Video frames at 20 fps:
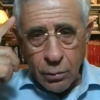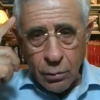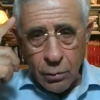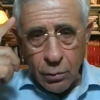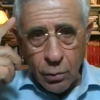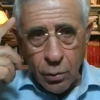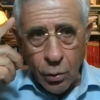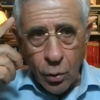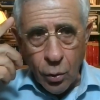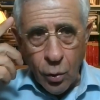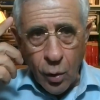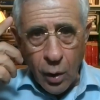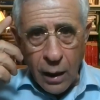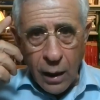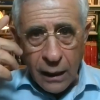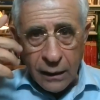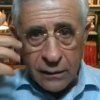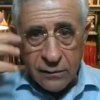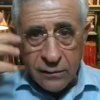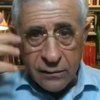who
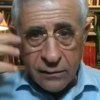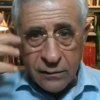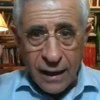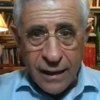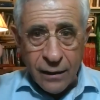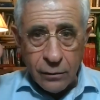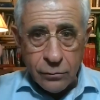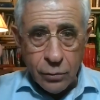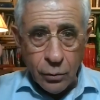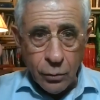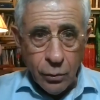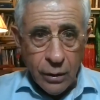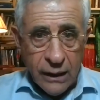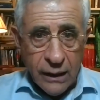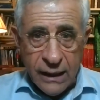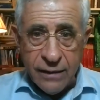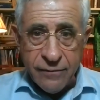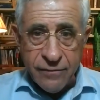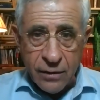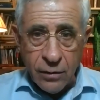are trying to
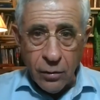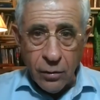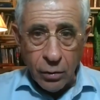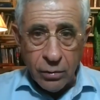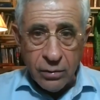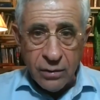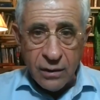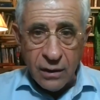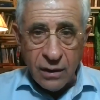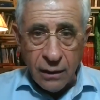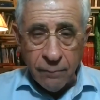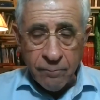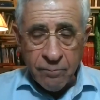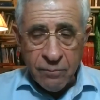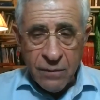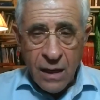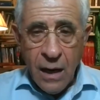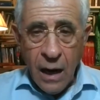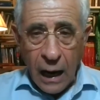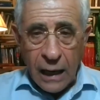live on their
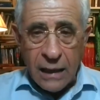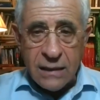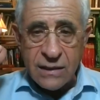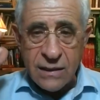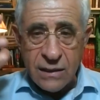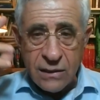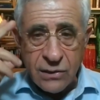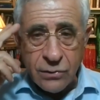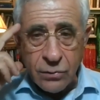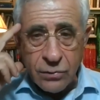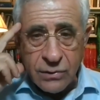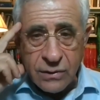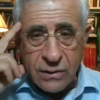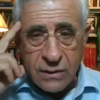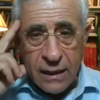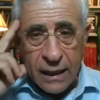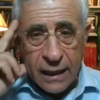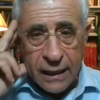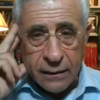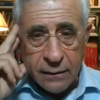ancestors'
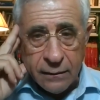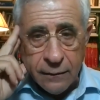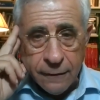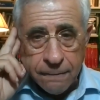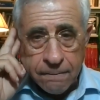land.